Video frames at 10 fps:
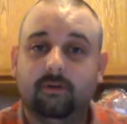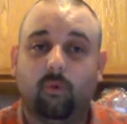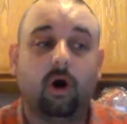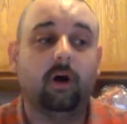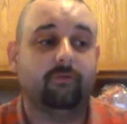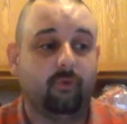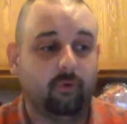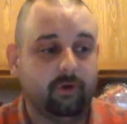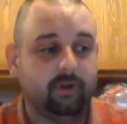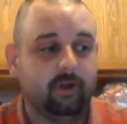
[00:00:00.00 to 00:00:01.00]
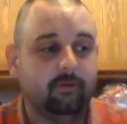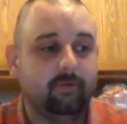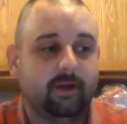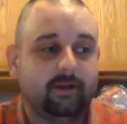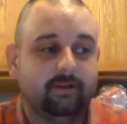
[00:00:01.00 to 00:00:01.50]
want for it, you know,
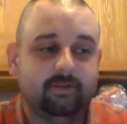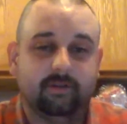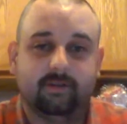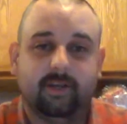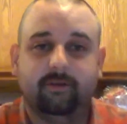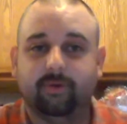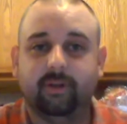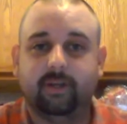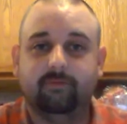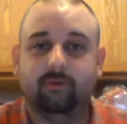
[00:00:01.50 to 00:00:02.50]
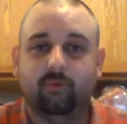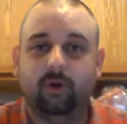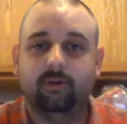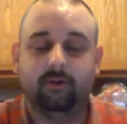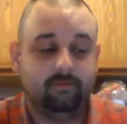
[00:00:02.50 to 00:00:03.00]
like, does he really even
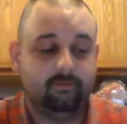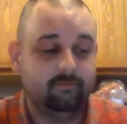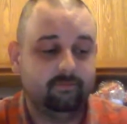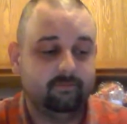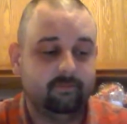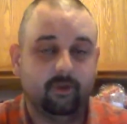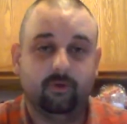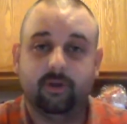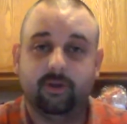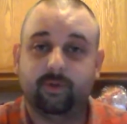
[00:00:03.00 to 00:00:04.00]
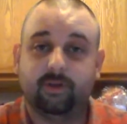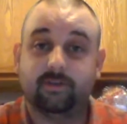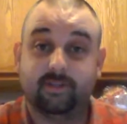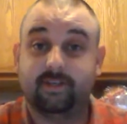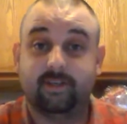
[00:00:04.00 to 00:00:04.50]
want to do this
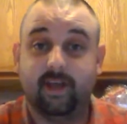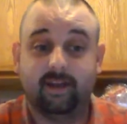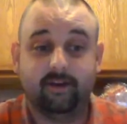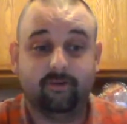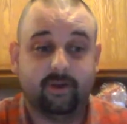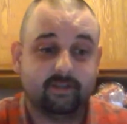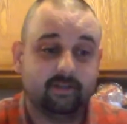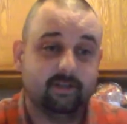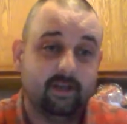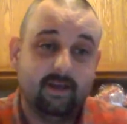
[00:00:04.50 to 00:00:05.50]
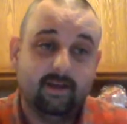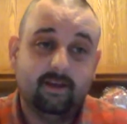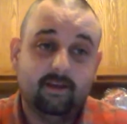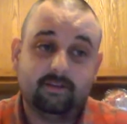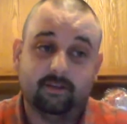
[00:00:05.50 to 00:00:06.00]
because is he that interesting?
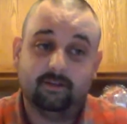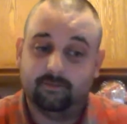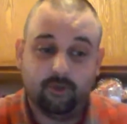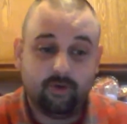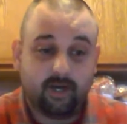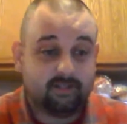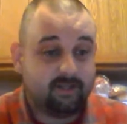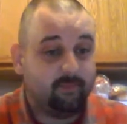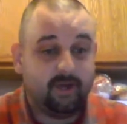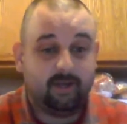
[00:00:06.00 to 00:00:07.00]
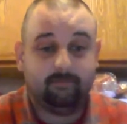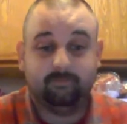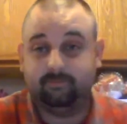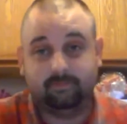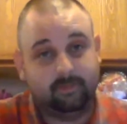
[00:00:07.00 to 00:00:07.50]
So you guys tell me,
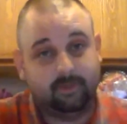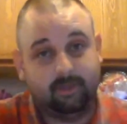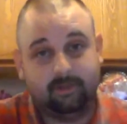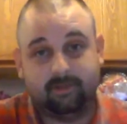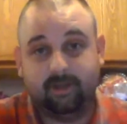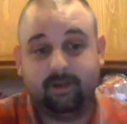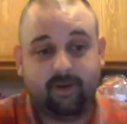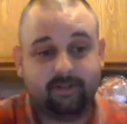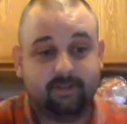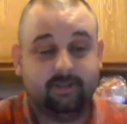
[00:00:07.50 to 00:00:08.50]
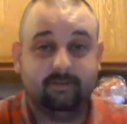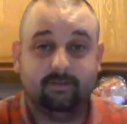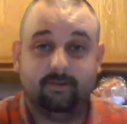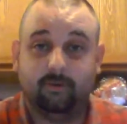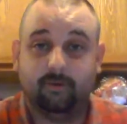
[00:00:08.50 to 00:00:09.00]
is it interesting
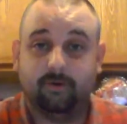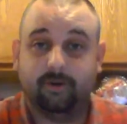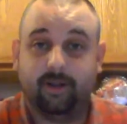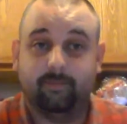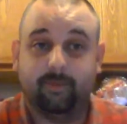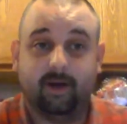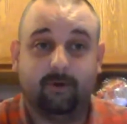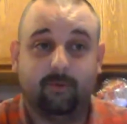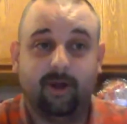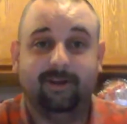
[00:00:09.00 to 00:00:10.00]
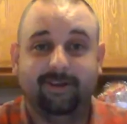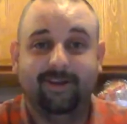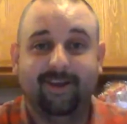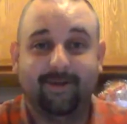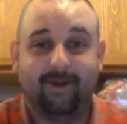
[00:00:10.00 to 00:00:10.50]
or am I
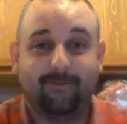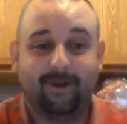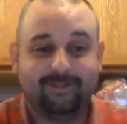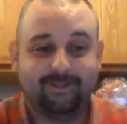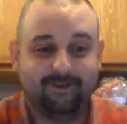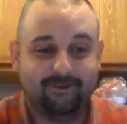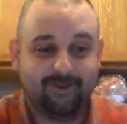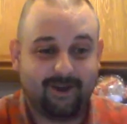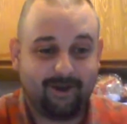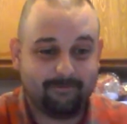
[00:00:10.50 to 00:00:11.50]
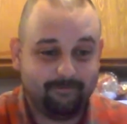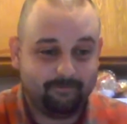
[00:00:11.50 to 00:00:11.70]
wasting your time?